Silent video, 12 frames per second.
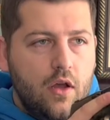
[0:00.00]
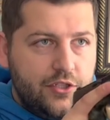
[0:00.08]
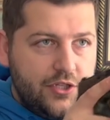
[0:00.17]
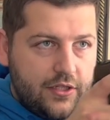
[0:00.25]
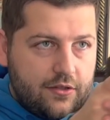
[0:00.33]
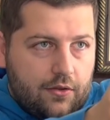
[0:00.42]

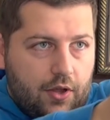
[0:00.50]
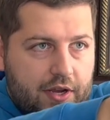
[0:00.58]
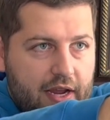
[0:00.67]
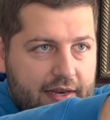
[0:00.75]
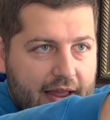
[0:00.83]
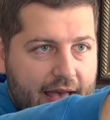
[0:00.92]
just
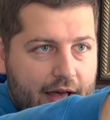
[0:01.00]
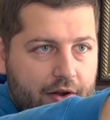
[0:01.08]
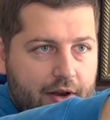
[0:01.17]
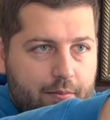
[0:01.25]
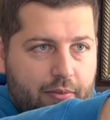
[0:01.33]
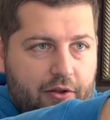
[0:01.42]
looking down
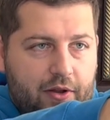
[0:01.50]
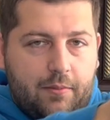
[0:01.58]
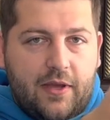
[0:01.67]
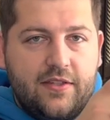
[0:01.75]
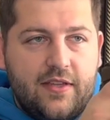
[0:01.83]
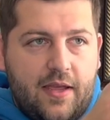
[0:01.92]
and building
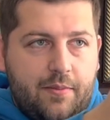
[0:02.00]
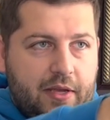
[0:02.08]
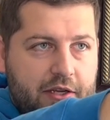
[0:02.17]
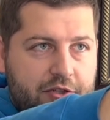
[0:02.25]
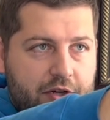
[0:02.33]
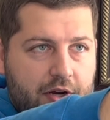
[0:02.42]
my sight
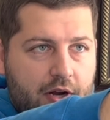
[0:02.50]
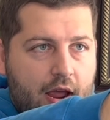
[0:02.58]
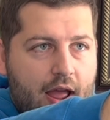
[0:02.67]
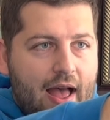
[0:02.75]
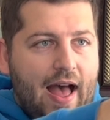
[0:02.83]
picture,